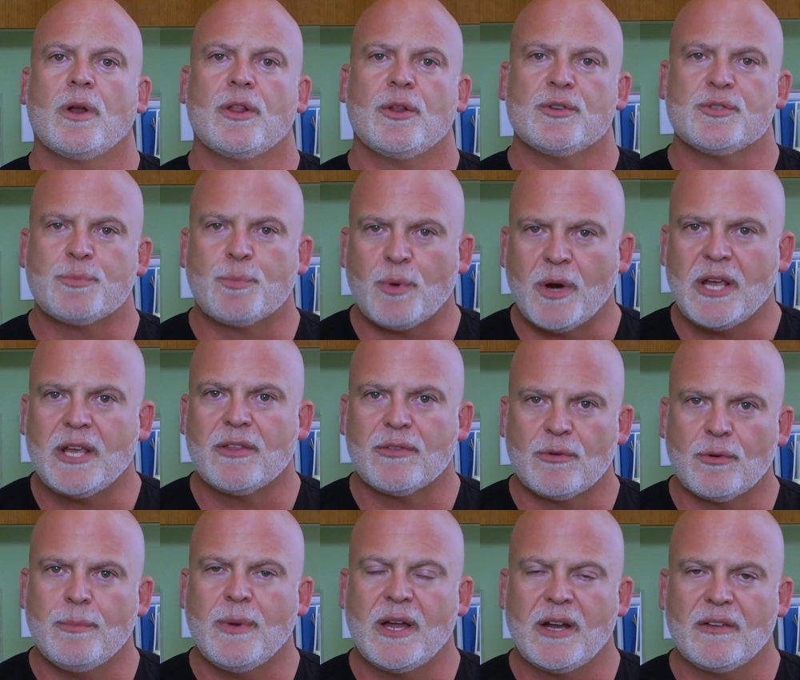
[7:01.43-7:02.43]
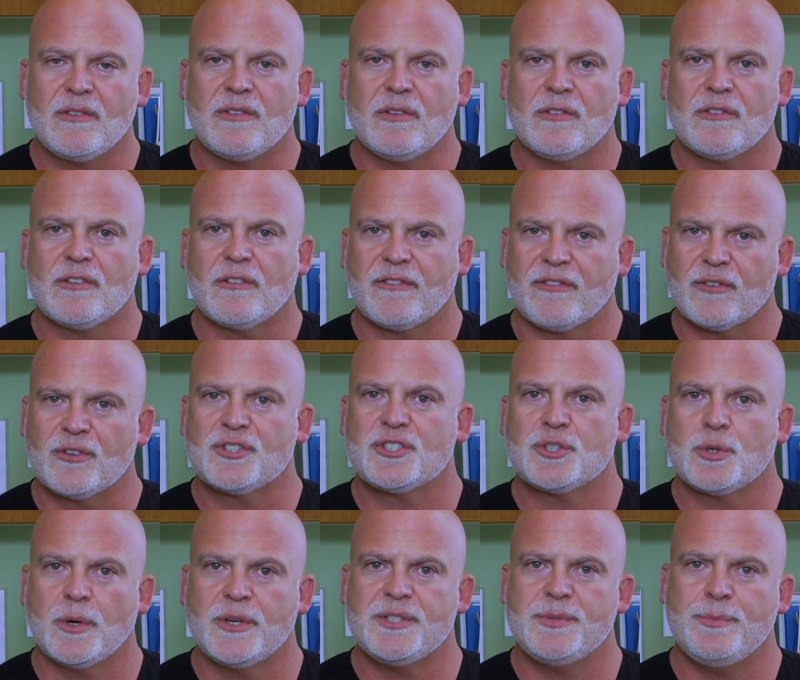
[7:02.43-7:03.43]
of those breakthrough medicines. The first
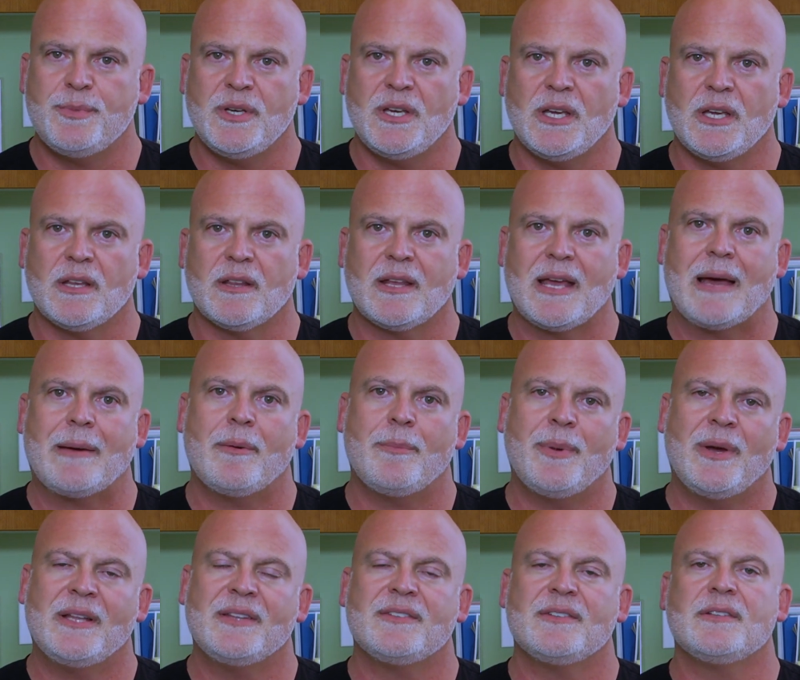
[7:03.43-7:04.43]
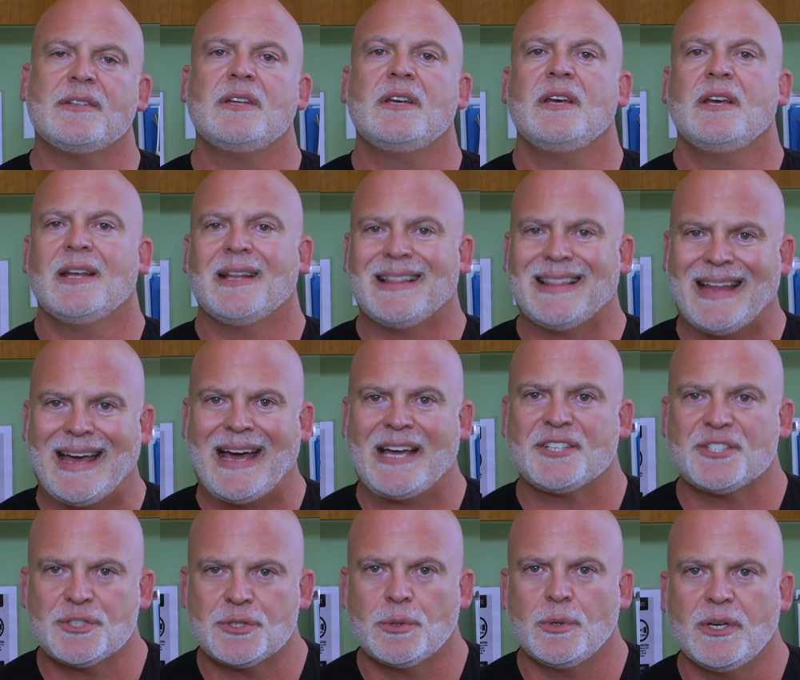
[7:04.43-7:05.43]
choice being gabapentin,
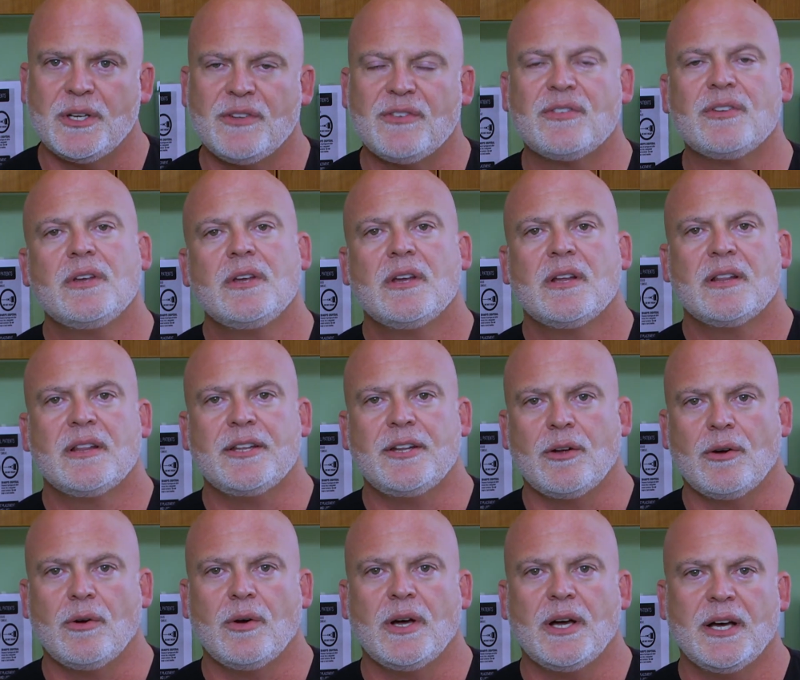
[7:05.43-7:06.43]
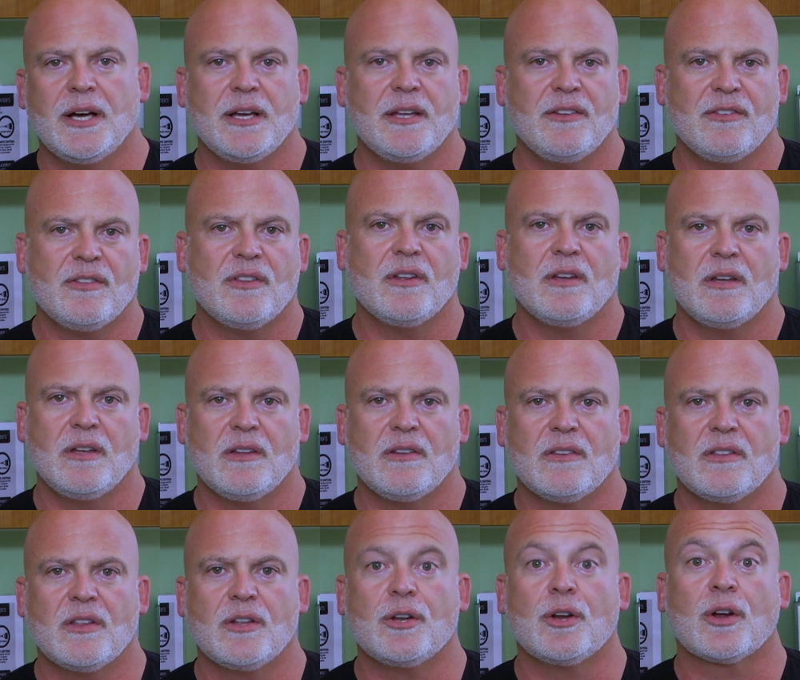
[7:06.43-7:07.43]
last choice, is
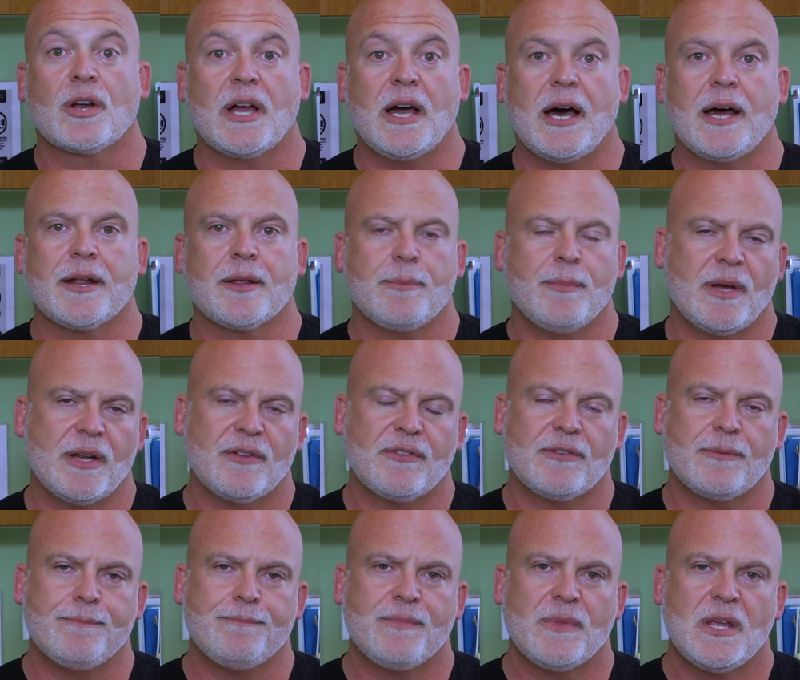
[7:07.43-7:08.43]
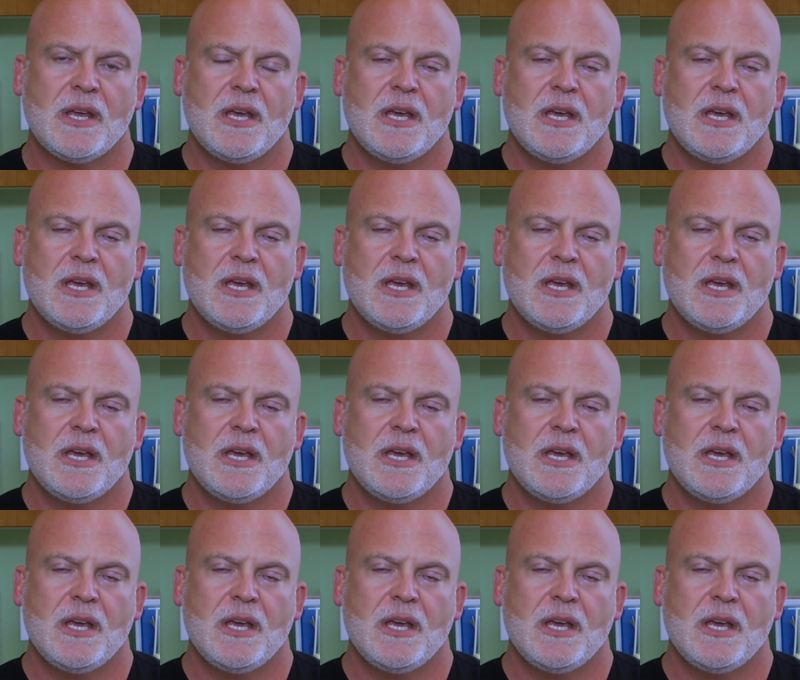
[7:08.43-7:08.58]
the narcotic medicine.